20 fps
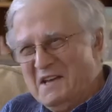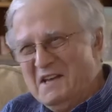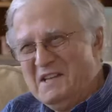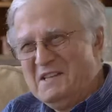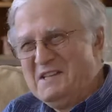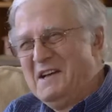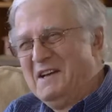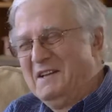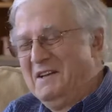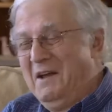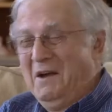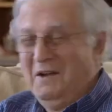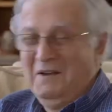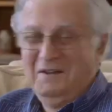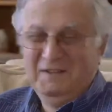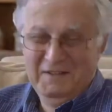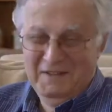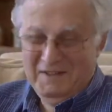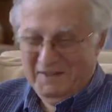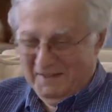Internet.
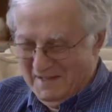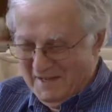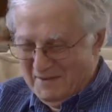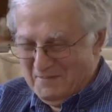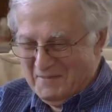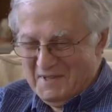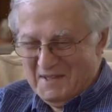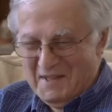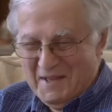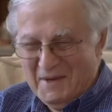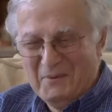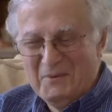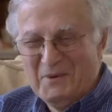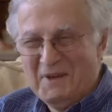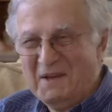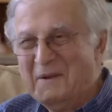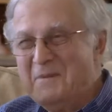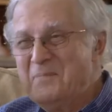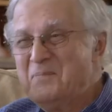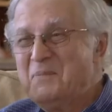they had me that
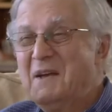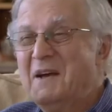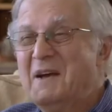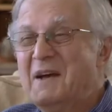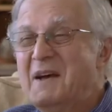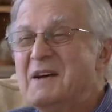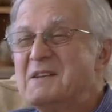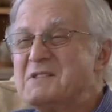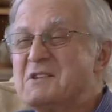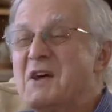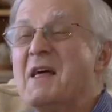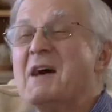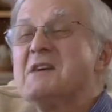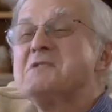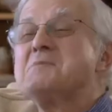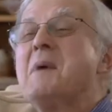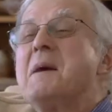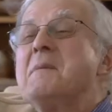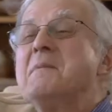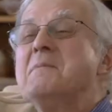way. So
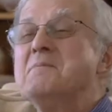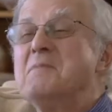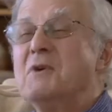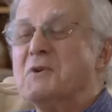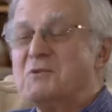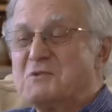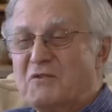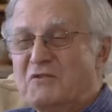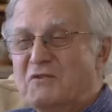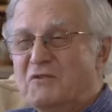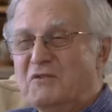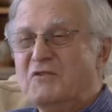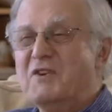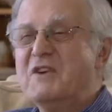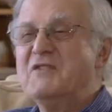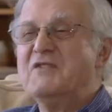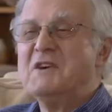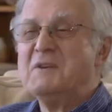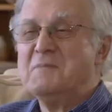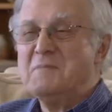that's my most
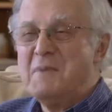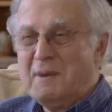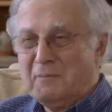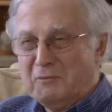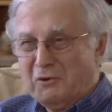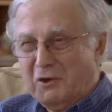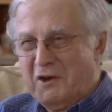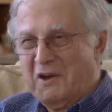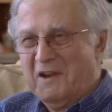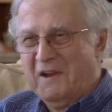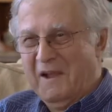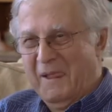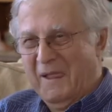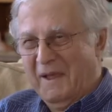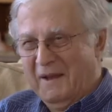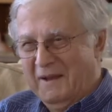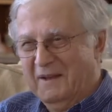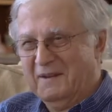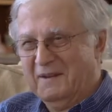vivid memory. Okay.